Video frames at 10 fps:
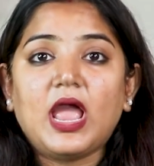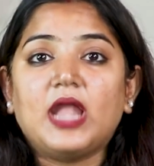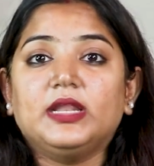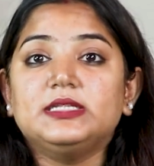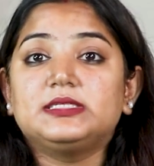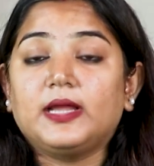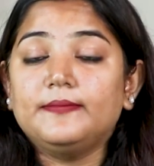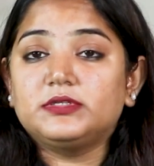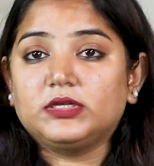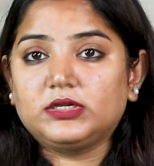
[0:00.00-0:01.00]
and in
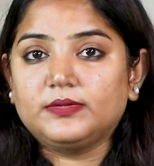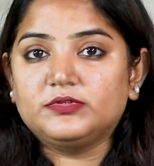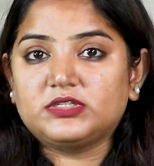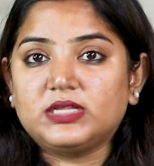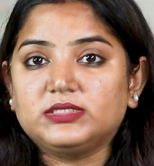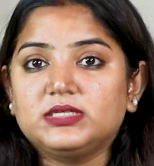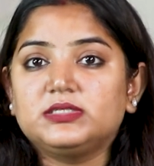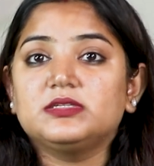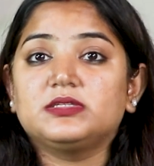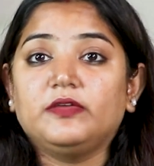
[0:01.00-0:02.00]
some circumstances
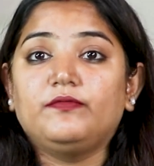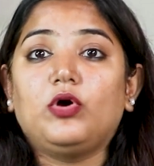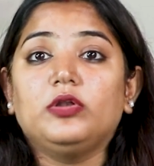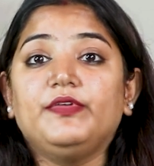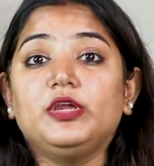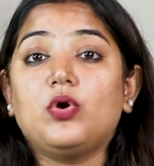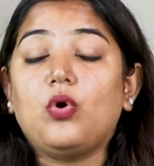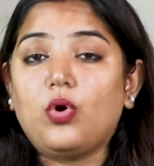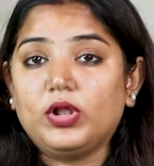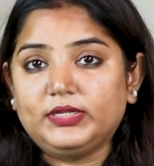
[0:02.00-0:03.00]
is evolving
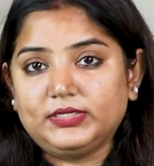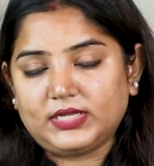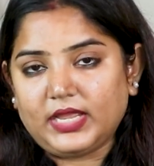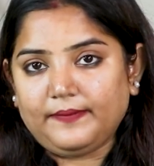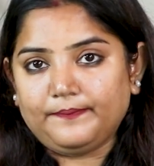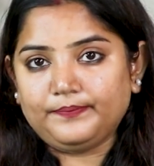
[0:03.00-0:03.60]
all the time.